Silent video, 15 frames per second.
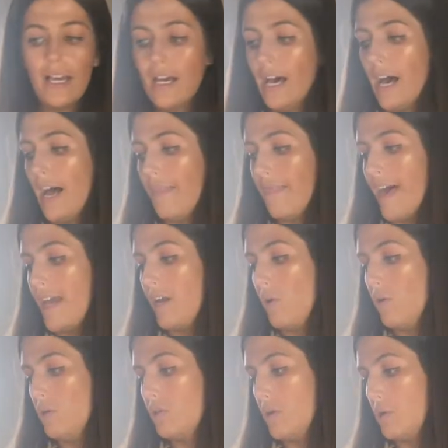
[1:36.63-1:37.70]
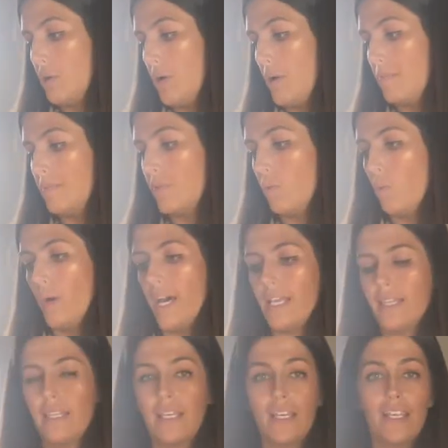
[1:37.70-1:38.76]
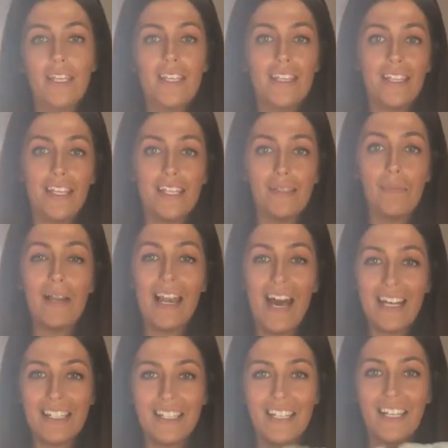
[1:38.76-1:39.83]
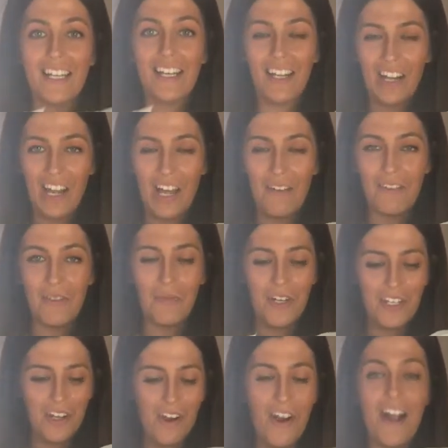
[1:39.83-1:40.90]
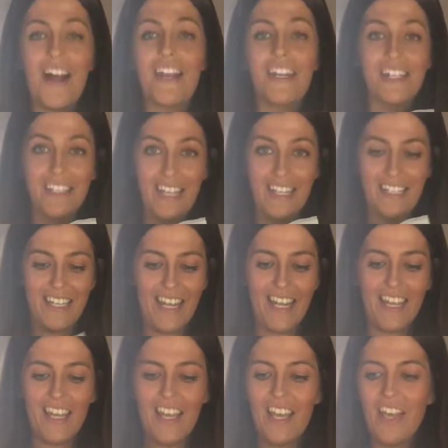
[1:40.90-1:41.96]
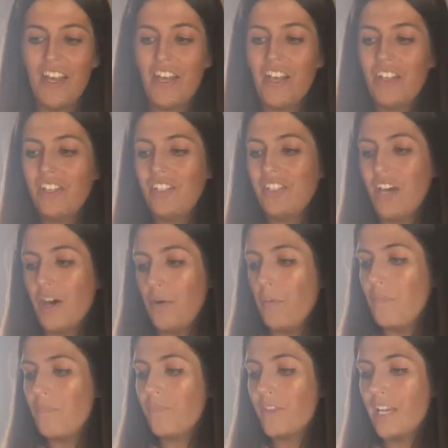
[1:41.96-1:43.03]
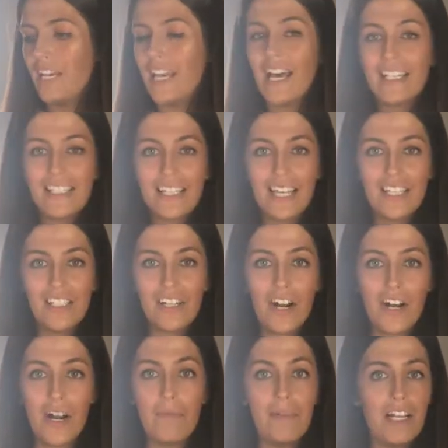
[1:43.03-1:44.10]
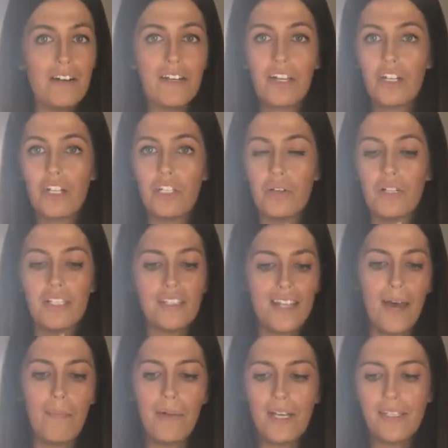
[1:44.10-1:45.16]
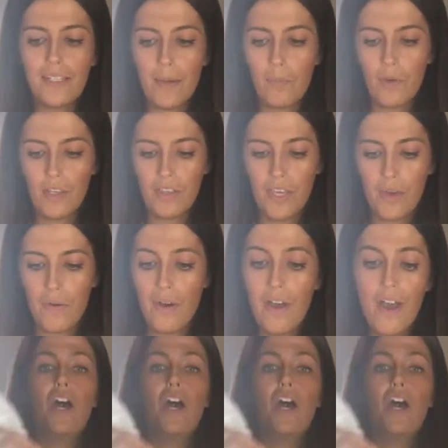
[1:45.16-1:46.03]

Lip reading: And then it also comes with these plastic gloves, which are a necessity. So let's get started. I'm literally going to do it step by step with you.